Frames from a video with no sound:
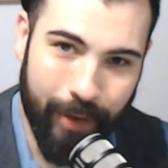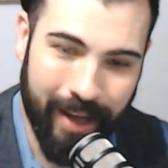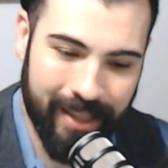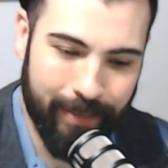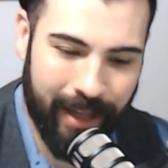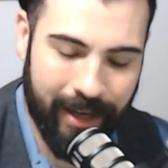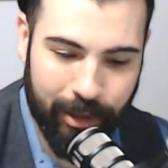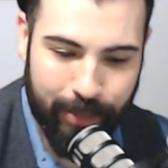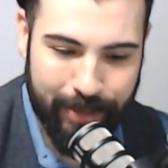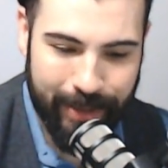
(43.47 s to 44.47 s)
Russ the Millennial
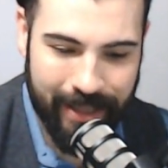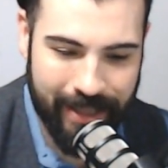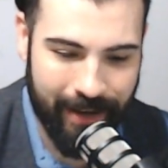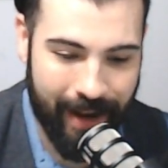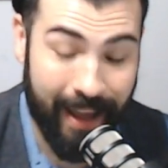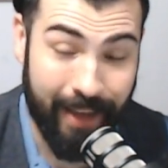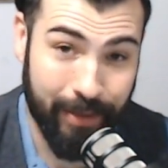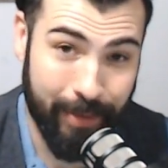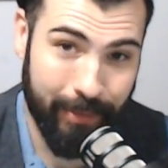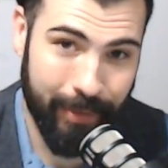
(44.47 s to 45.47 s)
Numismatist here, and I have
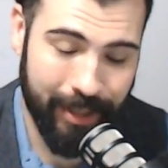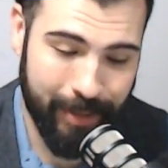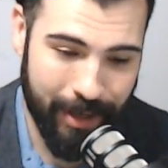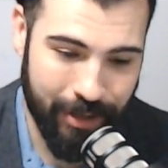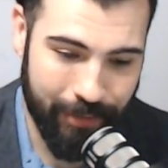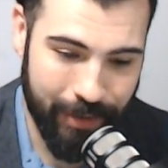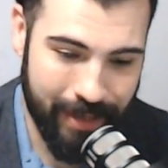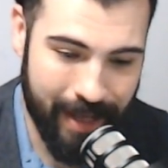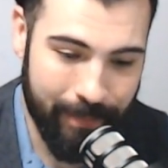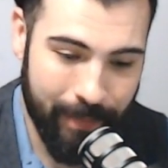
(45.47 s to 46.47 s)
something really special for you
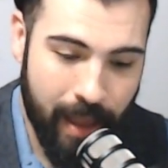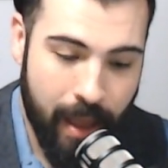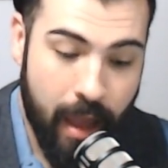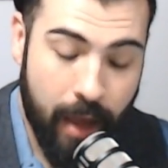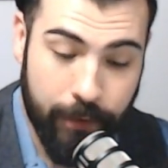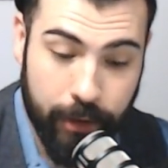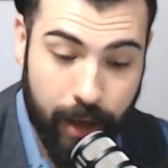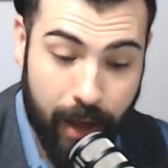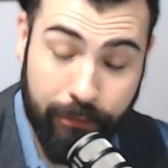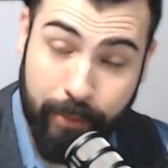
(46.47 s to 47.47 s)
today. If you're
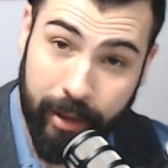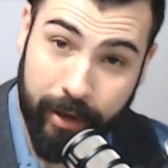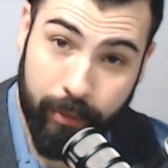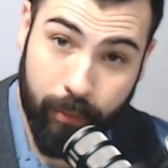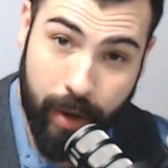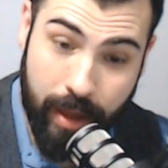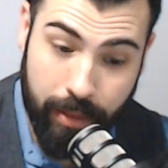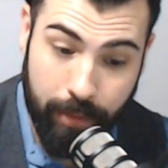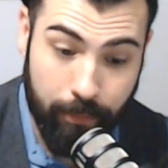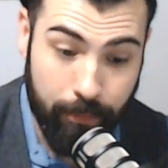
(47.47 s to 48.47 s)
not familiar with
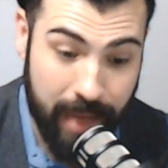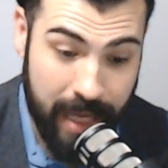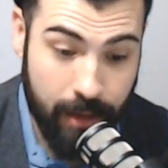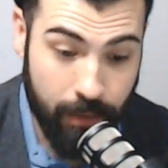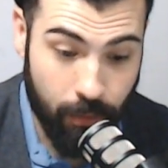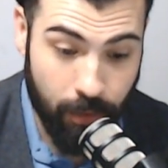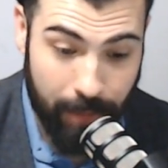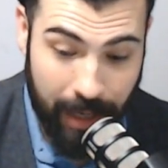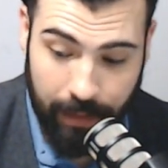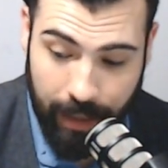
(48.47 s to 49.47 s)
me or
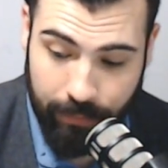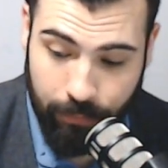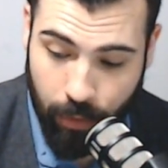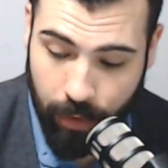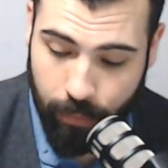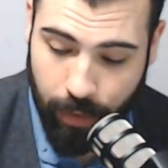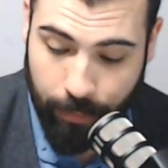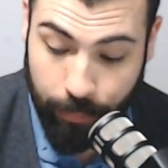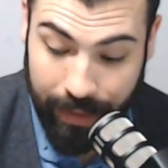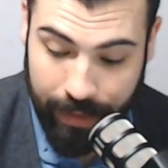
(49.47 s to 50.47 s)
my line of work, what I
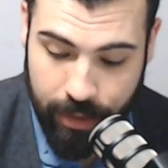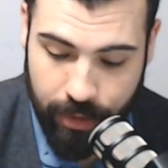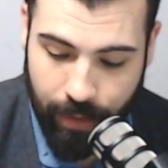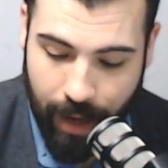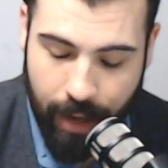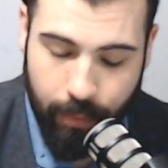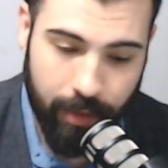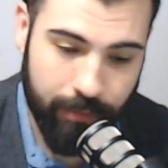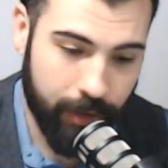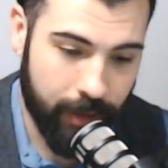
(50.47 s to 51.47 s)
really do, I
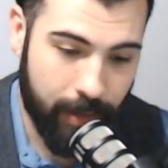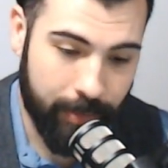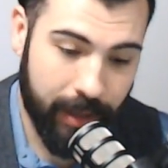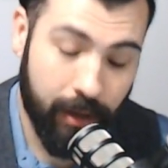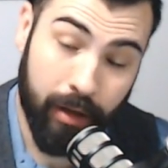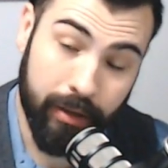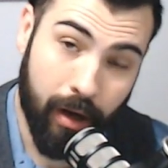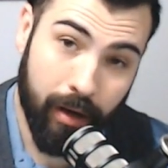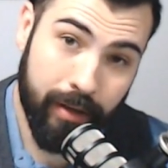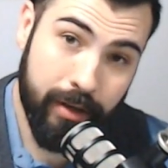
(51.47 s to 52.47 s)
work for a company called
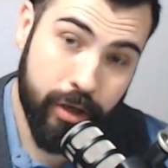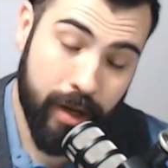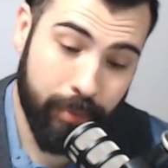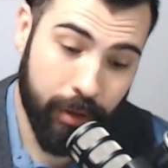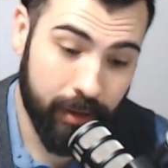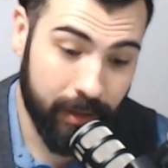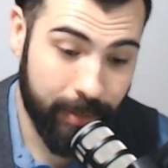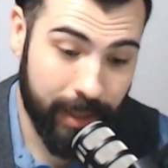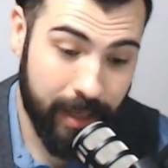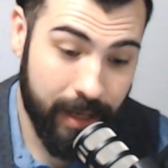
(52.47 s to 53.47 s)
Harlan J. Burke
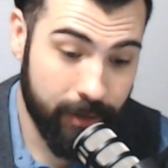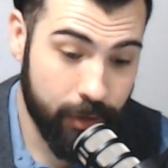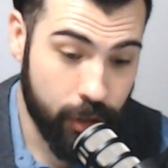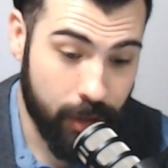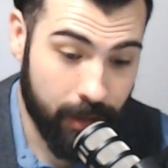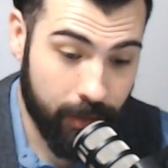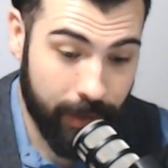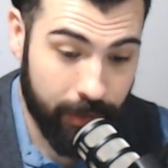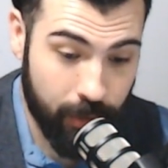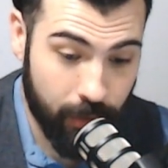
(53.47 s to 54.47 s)
Limited here in Chicago,
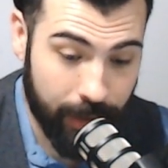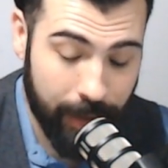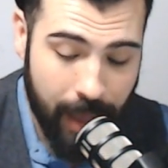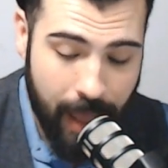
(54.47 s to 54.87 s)
Illinois.